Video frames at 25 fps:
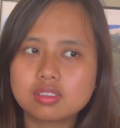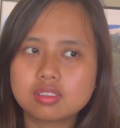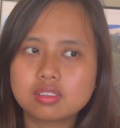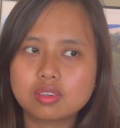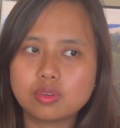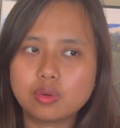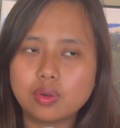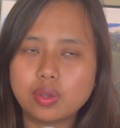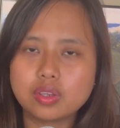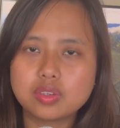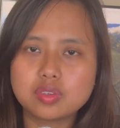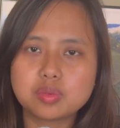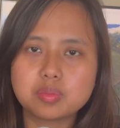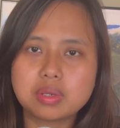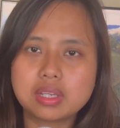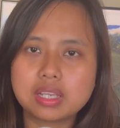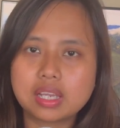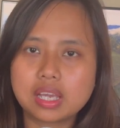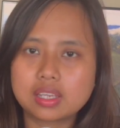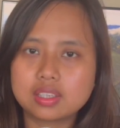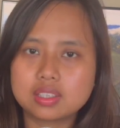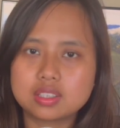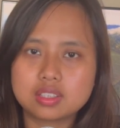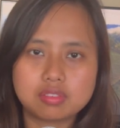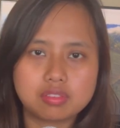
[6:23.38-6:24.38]
going to be
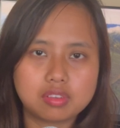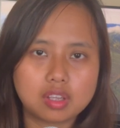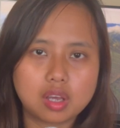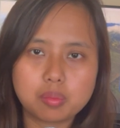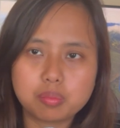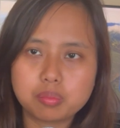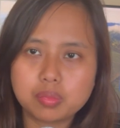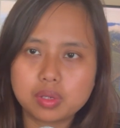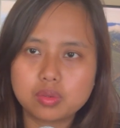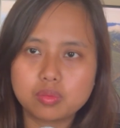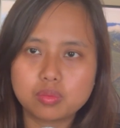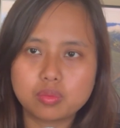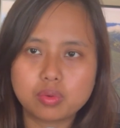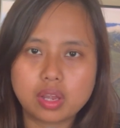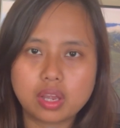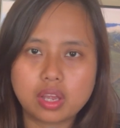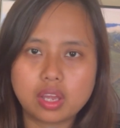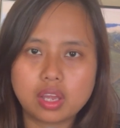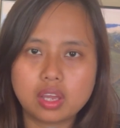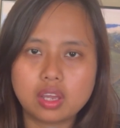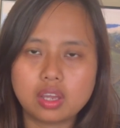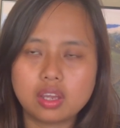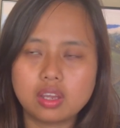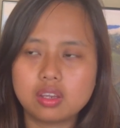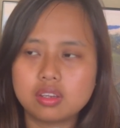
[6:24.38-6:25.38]
like development
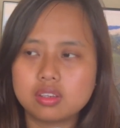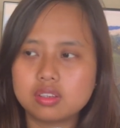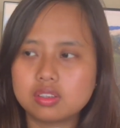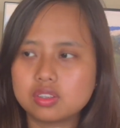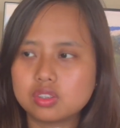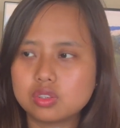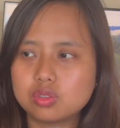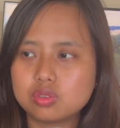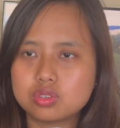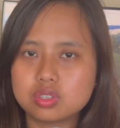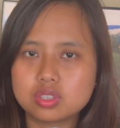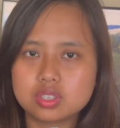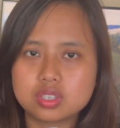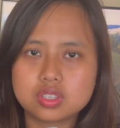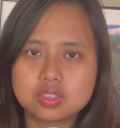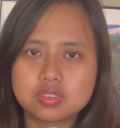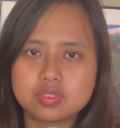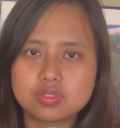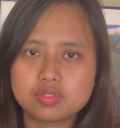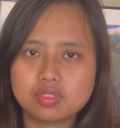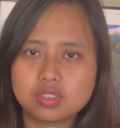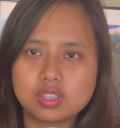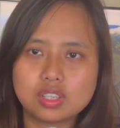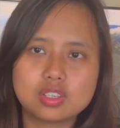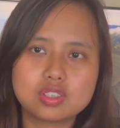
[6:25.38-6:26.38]
where you
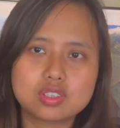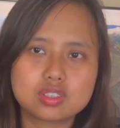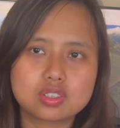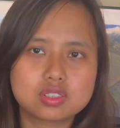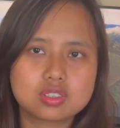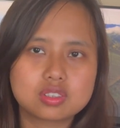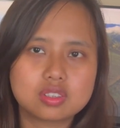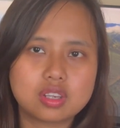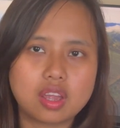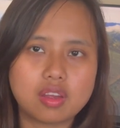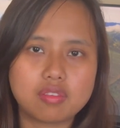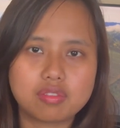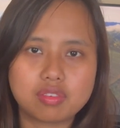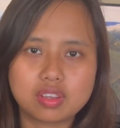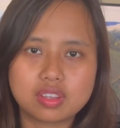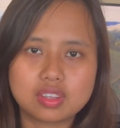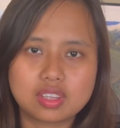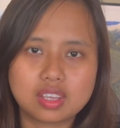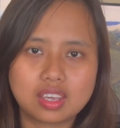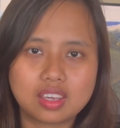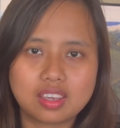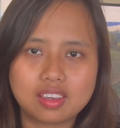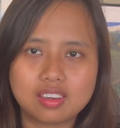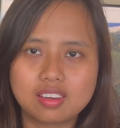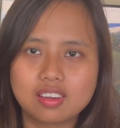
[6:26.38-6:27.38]
just finish
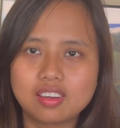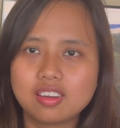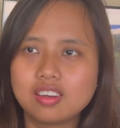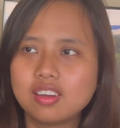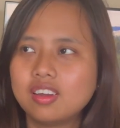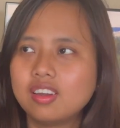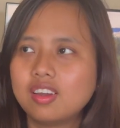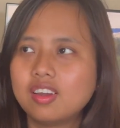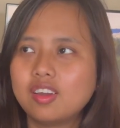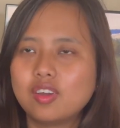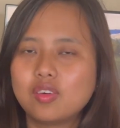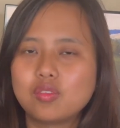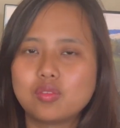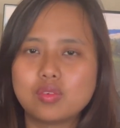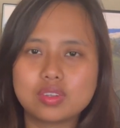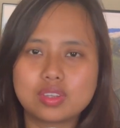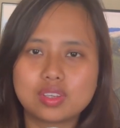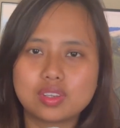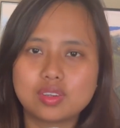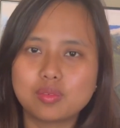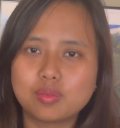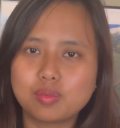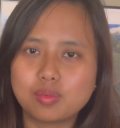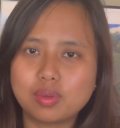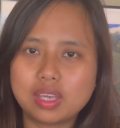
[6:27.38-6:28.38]
everything
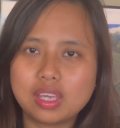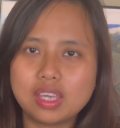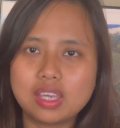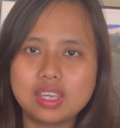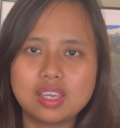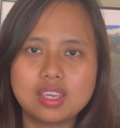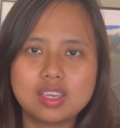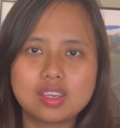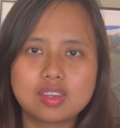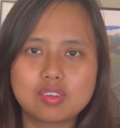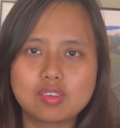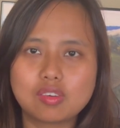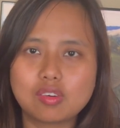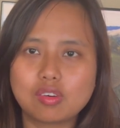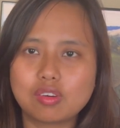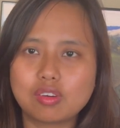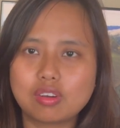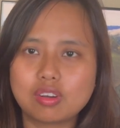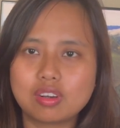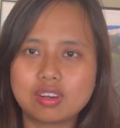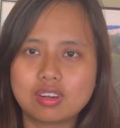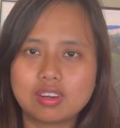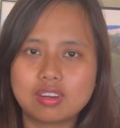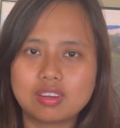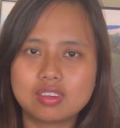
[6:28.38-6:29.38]
within a week,
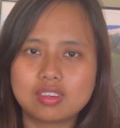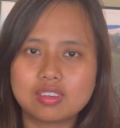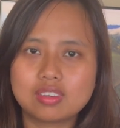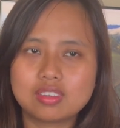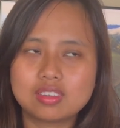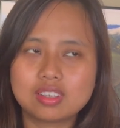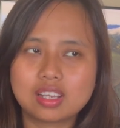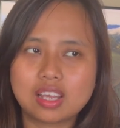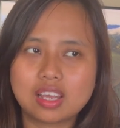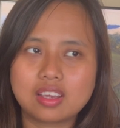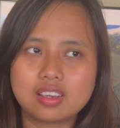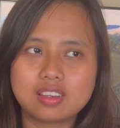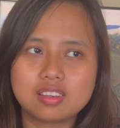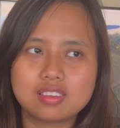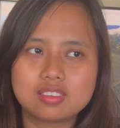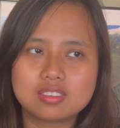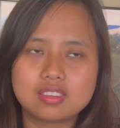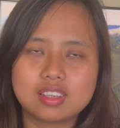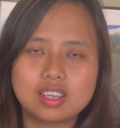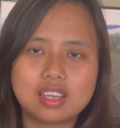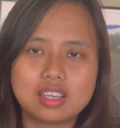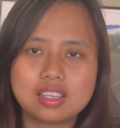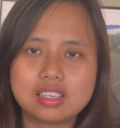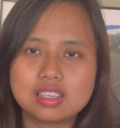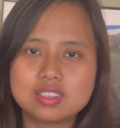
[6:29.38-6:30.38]
or like
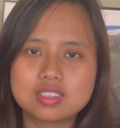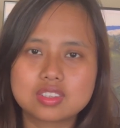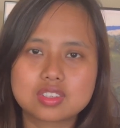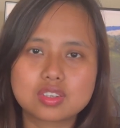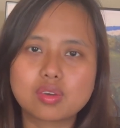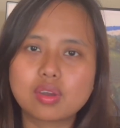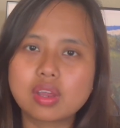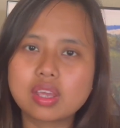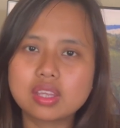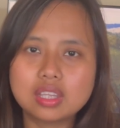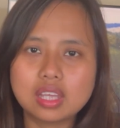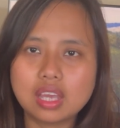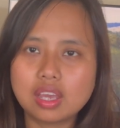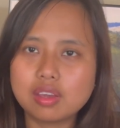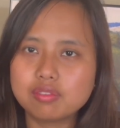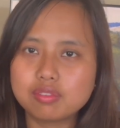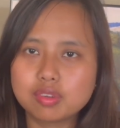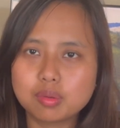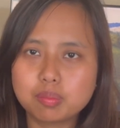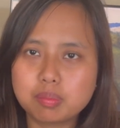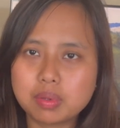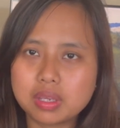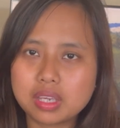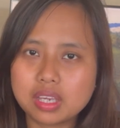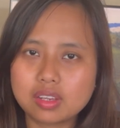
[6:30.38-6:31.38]
at least create the
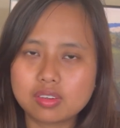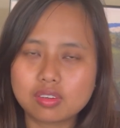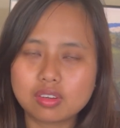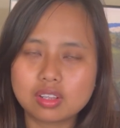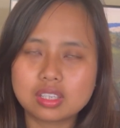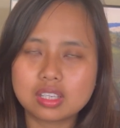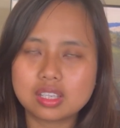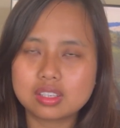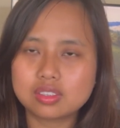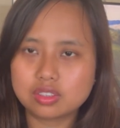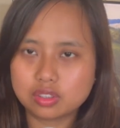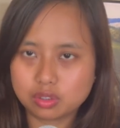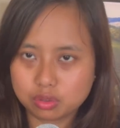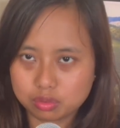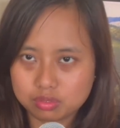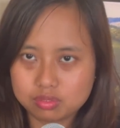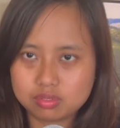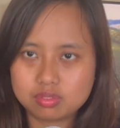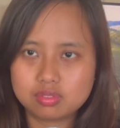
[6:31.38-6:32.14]
MVP and all that. No,